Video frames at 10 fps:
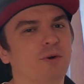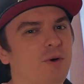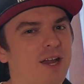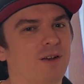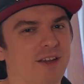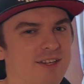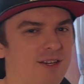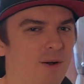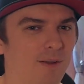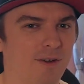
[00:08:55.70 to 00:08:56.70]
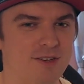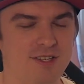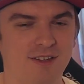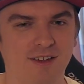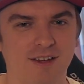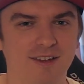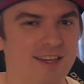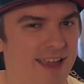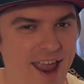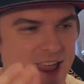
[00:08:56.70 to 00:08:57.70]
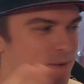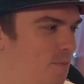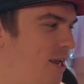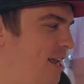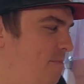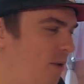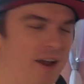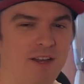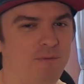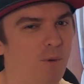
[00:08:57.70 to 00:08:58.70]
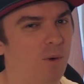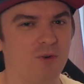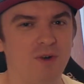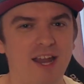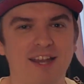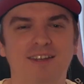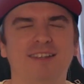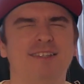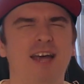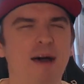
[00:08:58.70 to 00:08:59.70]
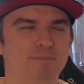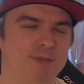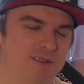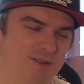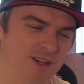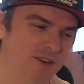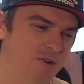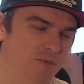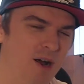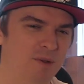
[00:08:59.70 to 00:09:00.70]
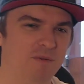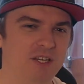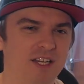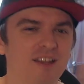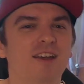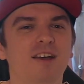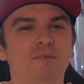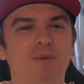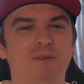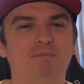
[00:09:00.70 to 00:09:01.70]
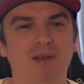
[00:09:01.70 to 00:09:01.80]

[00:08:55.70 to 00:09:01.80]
to regulate the colors. It can be by default red, there's absolutely no problem with it, but